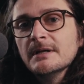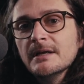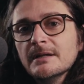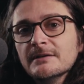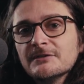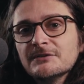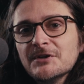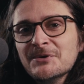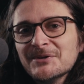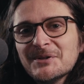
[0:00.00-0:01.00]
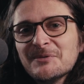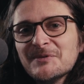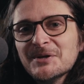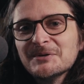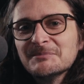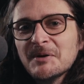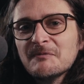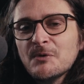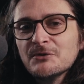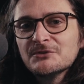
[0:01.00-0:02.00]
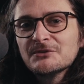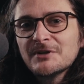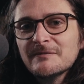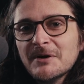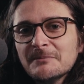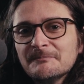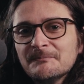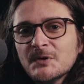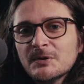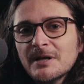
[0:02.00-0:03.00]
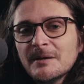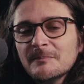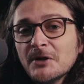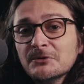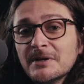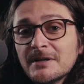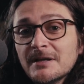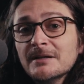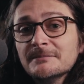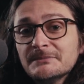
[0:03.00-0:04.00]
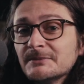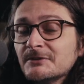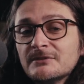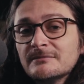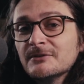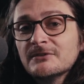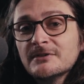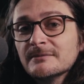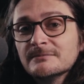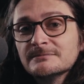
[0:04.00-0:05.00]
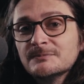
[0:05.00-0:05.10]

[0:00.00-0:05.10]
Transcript: And see you in another video. My voice just gave out. Okay, I'm not doing it again. This is it.